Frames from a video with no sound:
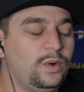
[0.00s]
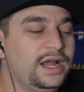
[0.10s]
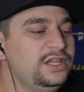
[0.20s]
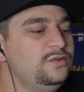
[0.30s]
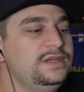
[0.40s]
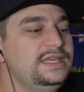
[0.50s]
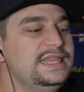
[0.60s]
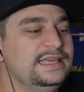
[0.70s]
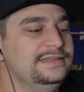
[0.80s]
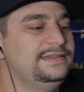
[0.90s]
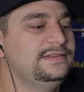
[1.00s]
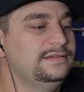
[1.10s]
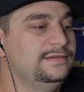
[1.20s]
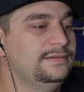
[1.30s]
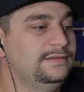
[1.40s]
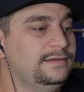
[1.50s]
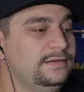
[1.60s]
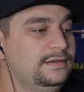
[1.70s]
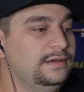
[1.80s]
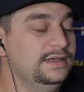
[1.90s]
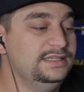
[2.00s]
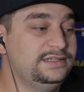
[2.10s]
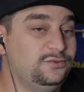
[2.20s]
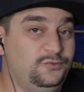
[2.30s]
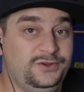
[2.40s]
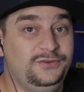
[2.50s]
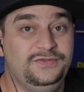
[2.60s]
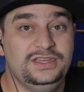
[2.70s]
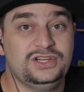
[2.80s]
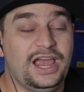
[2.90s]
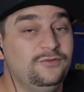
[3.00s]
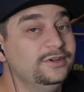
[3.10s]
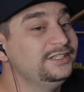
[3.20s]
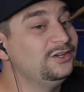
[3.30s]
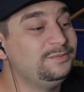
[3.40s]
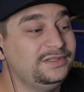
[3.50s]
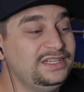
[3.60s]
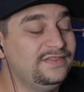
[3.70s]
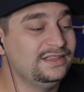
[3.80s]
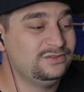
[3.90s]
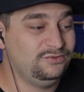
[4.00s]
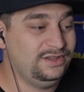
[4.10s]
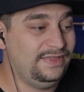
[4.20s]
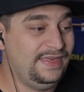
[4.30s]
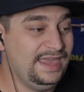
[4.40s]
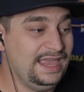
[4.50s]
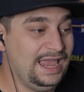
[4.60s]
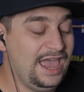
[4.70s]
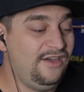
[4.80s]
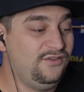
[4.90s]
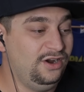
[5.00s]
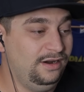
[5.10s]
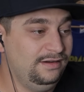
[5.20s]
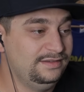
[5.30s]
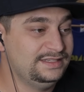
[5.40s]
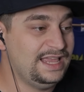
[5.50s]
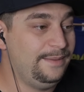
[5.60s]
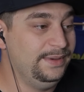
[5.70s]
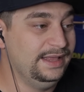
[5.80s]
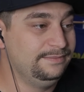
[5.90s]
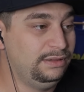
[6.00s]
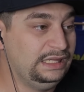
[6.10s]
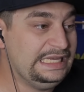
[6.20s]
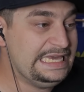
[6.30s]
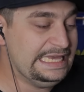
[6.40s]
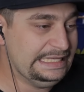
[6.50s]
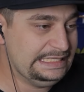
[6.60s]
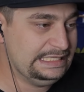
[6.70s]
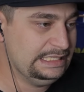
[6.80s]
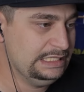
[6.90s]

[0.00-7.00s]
Why do you need this? Is this a real feature? I really don't believe that's a real thing. Ever. Stop it. Please.